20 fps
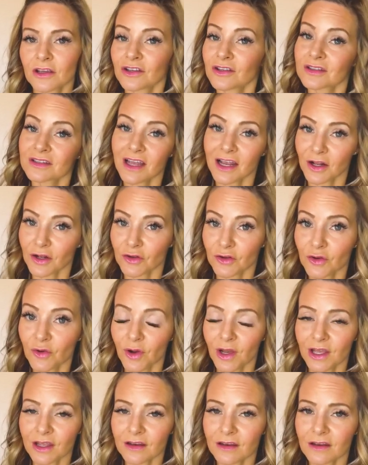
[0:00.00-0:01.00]
You just got to do
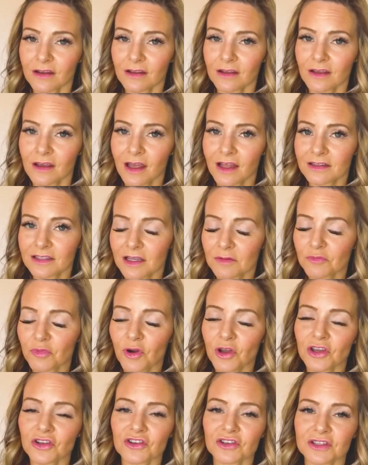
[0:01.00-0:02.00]
it. At some
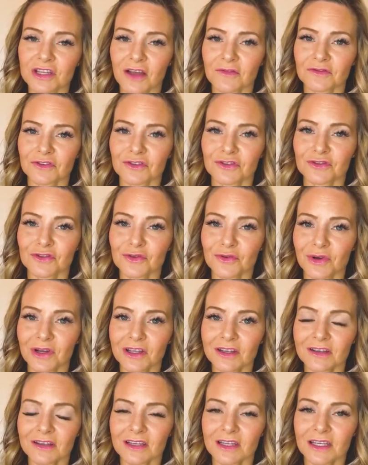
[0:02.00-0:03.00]
point, you just have to do
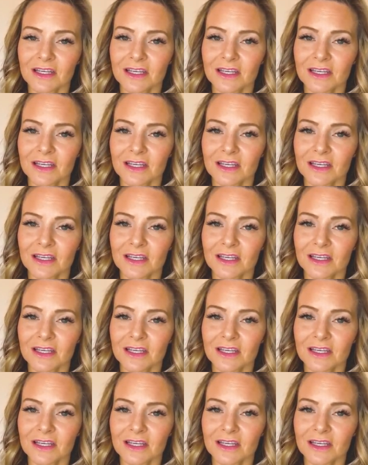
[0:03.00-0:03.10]
it.